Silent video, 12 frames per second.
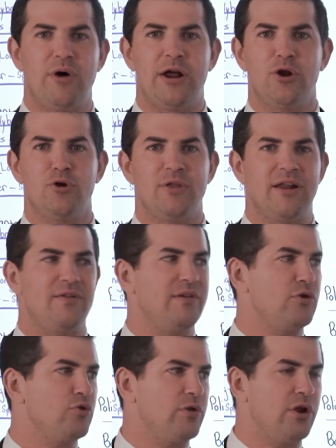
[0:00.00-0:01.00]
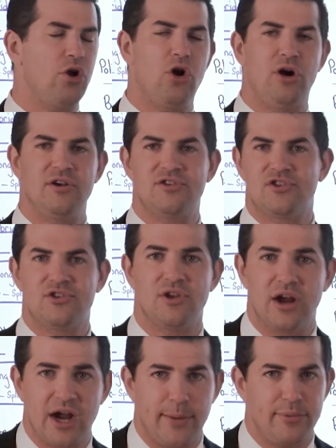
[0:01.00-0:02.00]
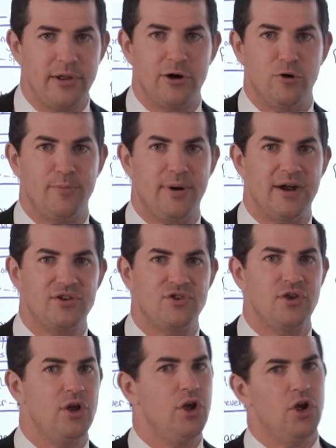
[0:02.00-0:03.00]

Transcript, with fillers: rider that literally costs a couple hundred bucks.